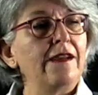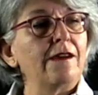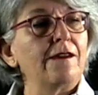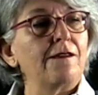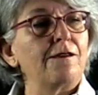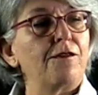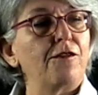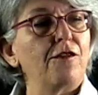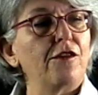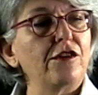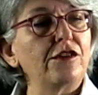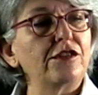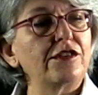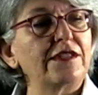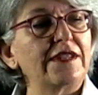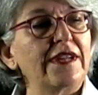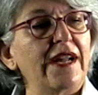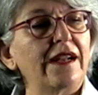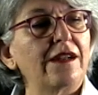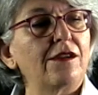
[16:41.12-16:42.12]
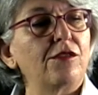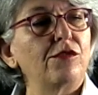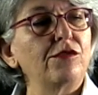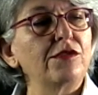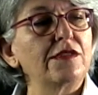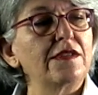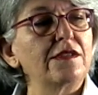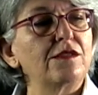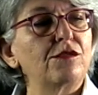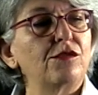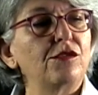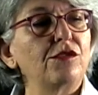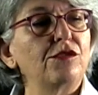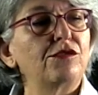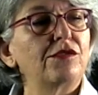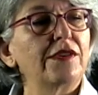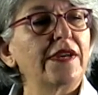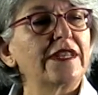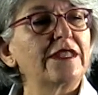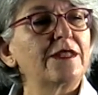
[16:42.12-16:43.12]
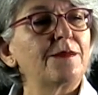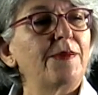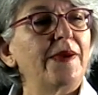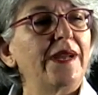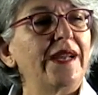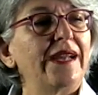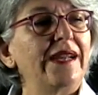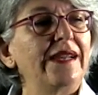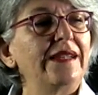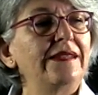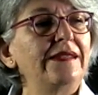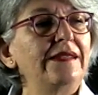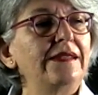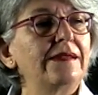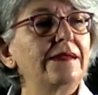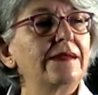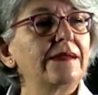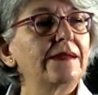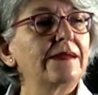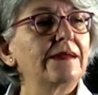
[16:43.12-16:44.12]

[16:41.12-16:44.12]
first that hose is going to expand,